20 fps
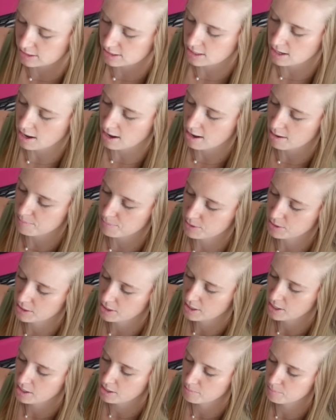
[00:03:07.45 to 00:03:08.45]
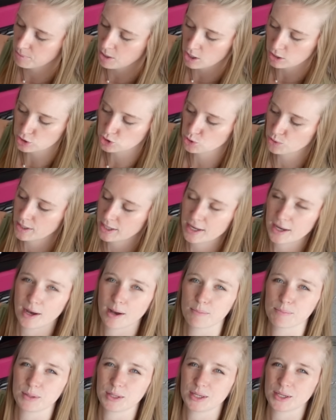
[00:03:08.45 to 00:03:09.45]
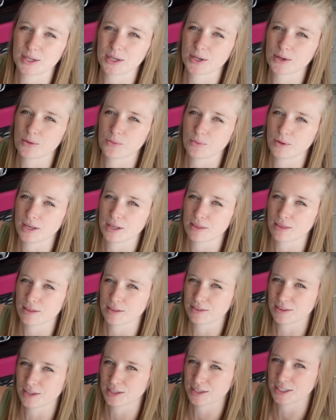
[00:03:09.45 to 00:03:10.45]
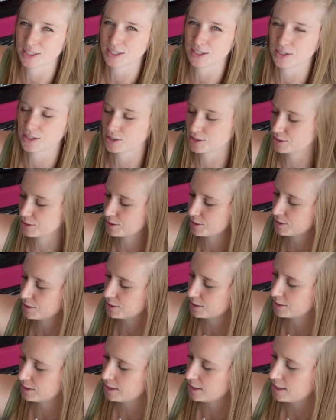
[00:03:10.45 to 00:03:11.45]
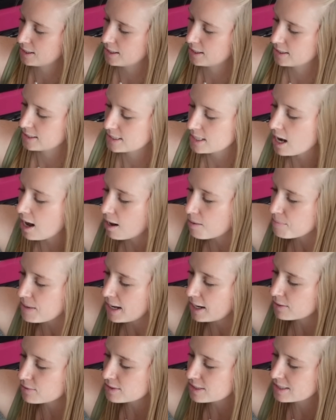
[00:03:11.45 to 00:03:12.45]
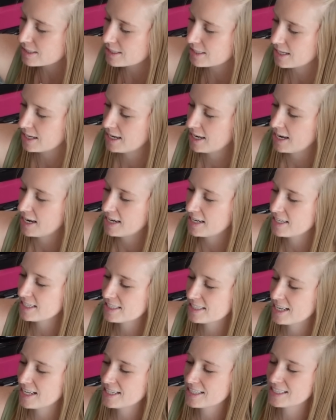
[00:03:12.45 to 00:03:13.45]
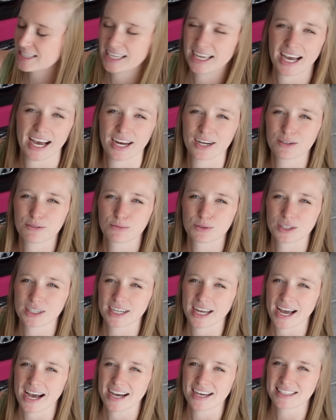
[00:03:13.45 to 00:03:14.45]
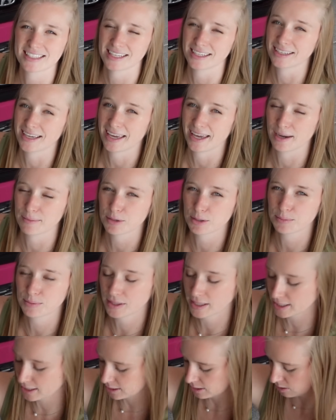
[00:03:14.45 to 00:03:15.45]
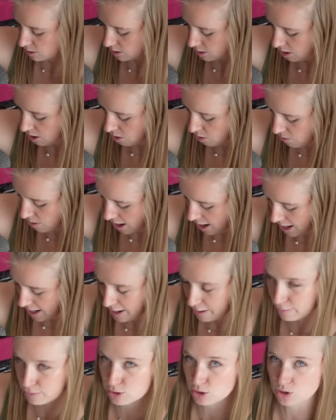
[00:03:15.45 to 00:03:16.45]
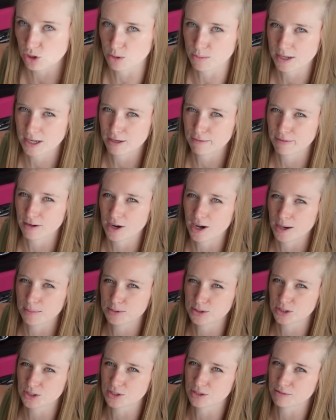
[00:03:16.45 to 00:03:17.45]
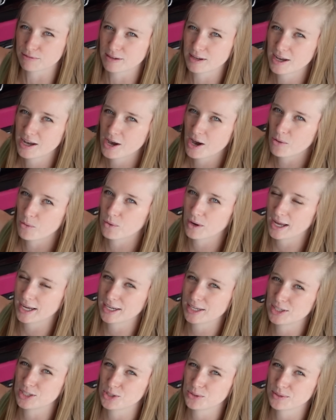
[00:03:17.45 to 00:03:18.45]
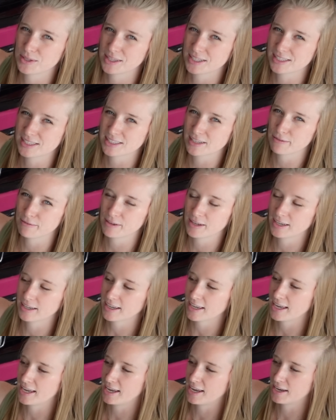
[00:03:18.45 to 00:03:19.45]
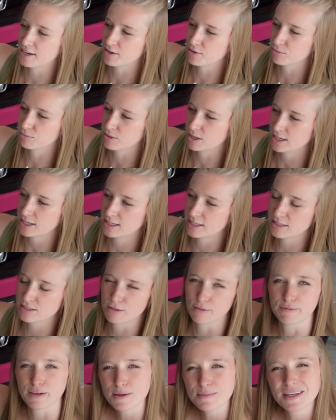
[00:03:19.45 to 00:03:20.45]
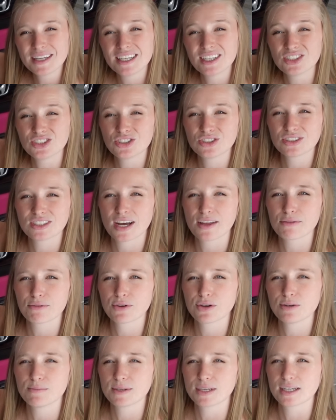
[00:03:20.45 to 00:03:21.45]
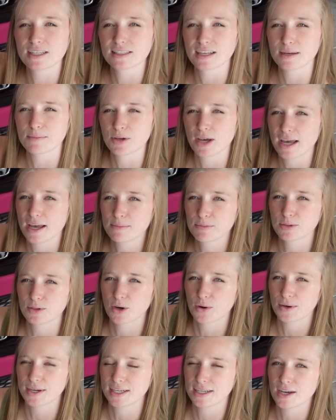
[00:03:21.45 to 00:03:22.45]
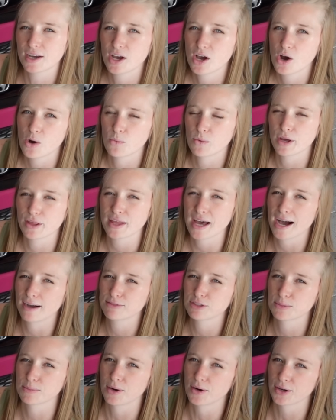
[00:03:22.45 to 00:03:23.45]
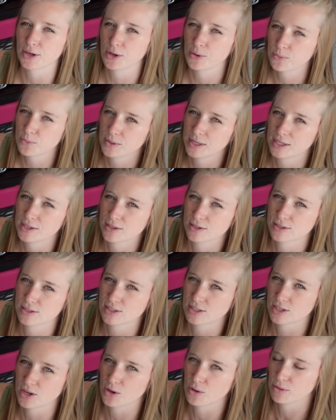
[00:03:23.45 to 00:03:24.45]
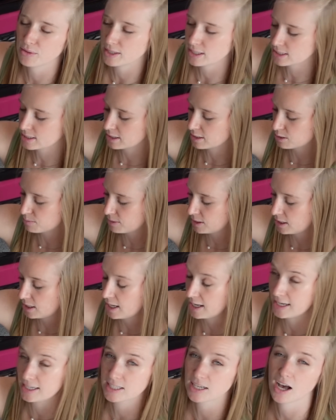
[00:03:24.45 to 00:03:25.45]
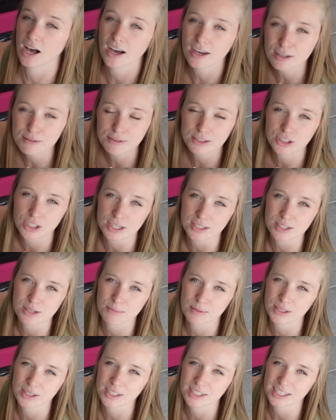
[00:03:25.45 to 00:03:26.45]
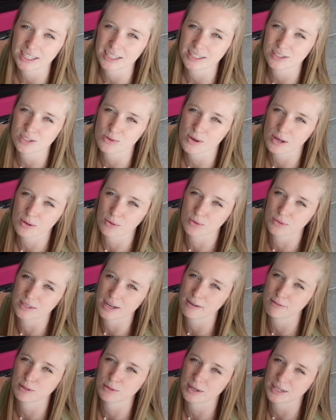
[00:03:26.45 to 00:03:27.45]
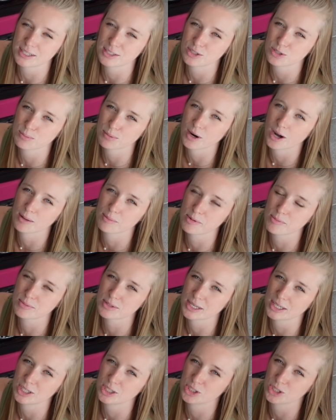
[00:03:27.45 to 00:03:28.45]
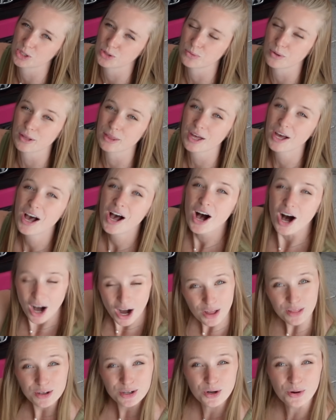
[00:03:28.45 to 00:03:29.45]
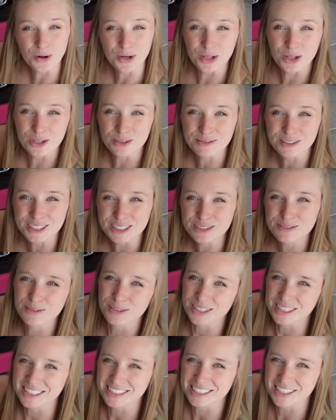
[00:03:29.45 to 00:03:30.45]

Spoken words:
top ball joint up here with the little top mounts. In a sense, they kind of work as a camber plate. So I have so many different options of what I can do with this Civic and running into fitment issues down the road because I am going with aftermarket wheels. So this gives me a ton of adjustability, so I will never run into problems like you do with other coilovers for the